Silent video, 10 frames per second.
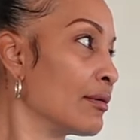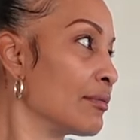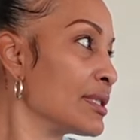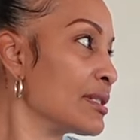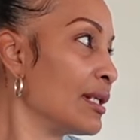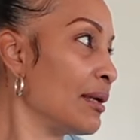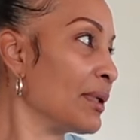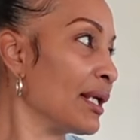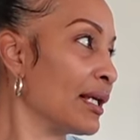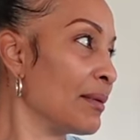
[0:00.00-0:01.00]
what's the name
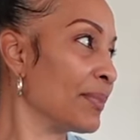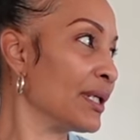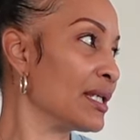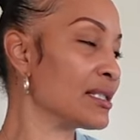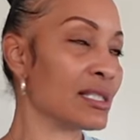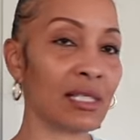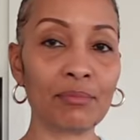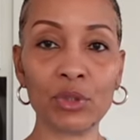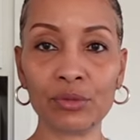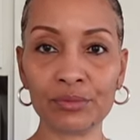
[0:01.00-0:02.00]
of that company?
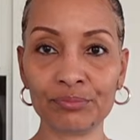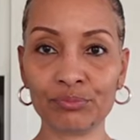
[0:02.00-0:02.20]
Temu.